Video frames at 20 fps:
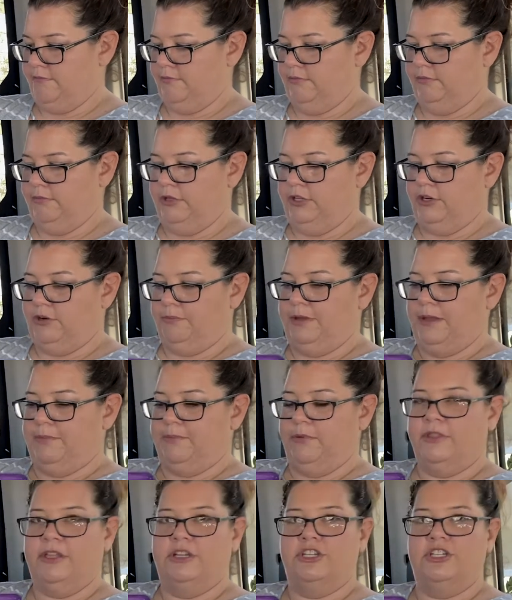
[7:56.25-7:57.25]
little
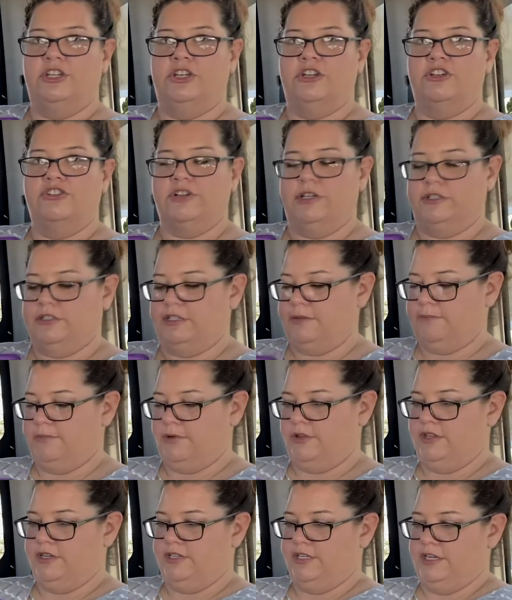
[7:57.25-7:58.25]
people that you can dress up
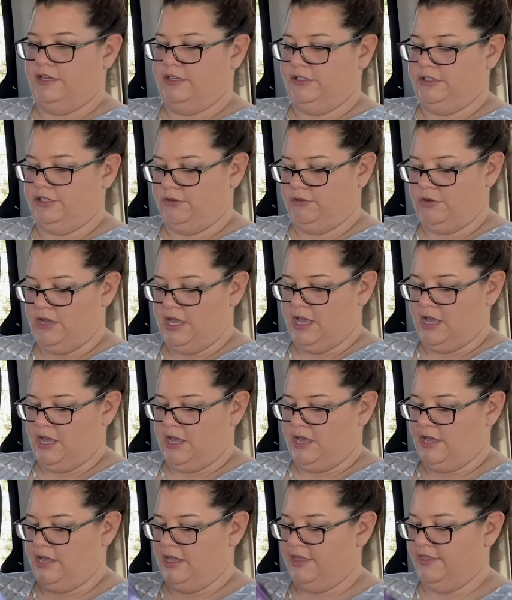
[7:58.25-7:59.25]
on the tin. So
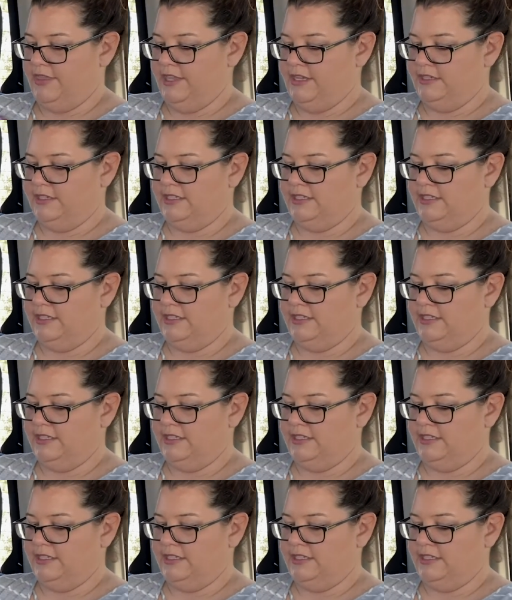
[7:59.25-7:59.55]
this is